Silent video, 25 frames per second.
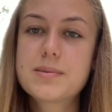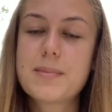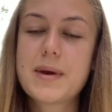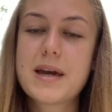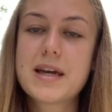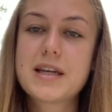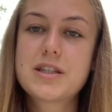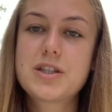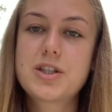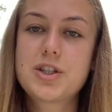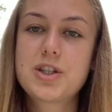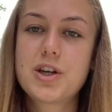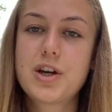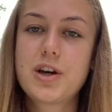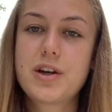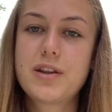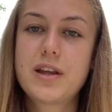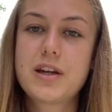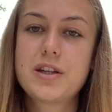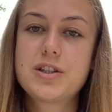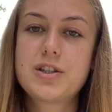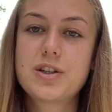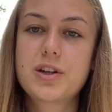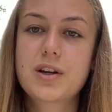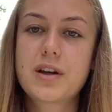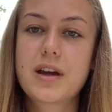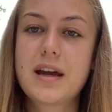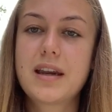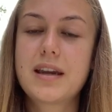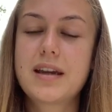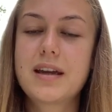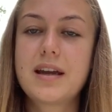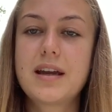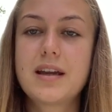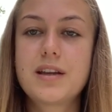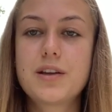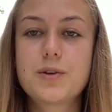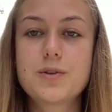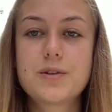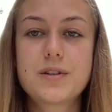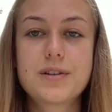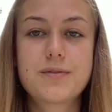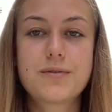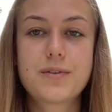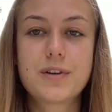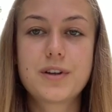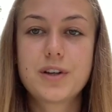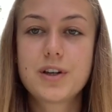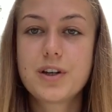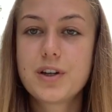makes sure that you're getting in your
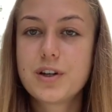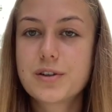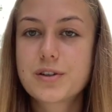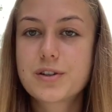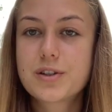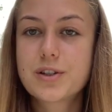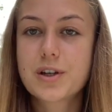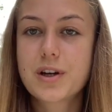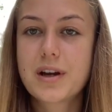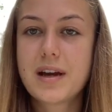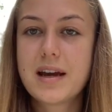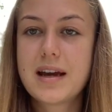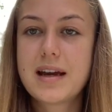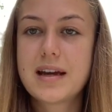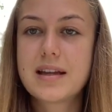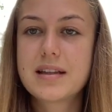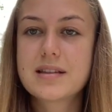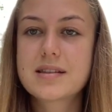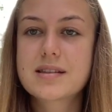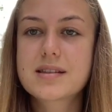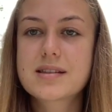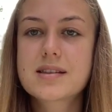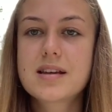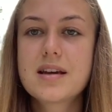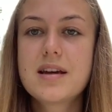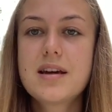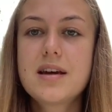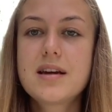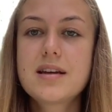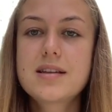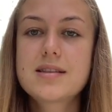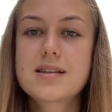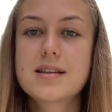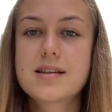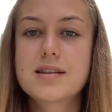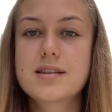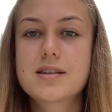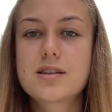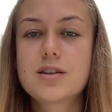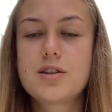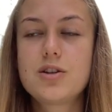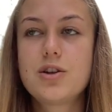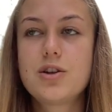different nutrients, since